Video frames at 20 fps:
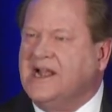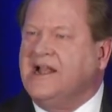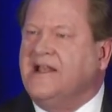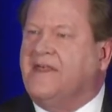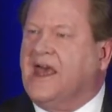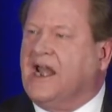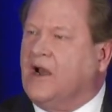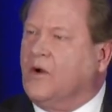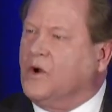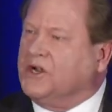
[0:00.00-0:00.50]

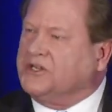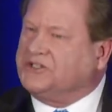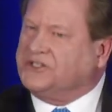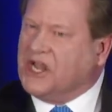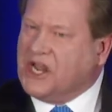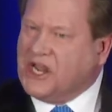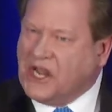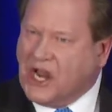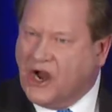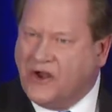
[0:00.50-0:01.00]
that it was
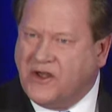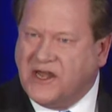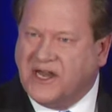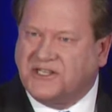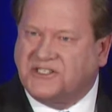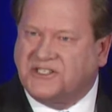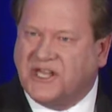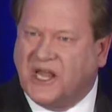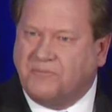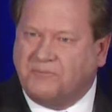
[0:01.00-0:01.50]
the
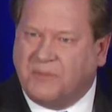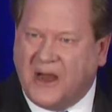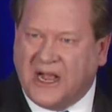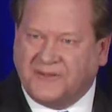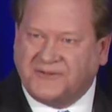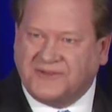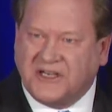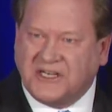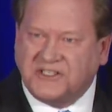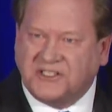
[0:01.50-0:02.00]
unions that
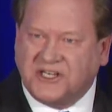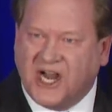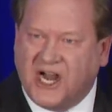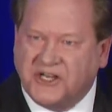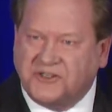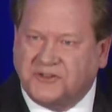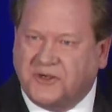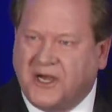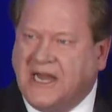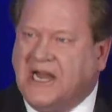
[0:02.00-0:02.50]
built this
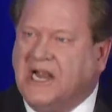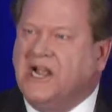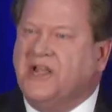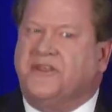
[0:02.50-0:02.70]
country,